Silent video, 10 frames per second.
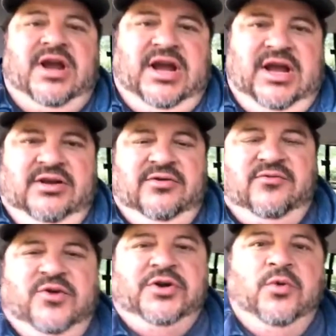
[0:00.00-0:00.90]

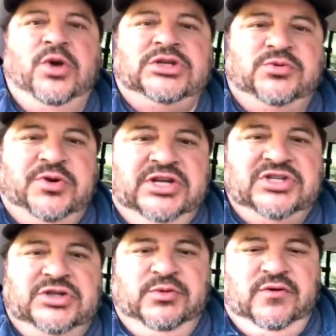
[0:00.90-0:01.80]
hand, wondering which
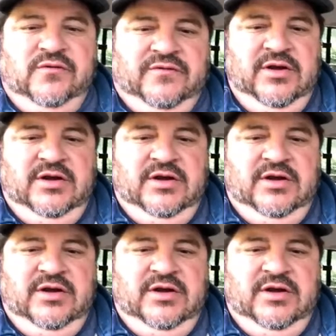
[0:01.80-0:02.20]
direction to move.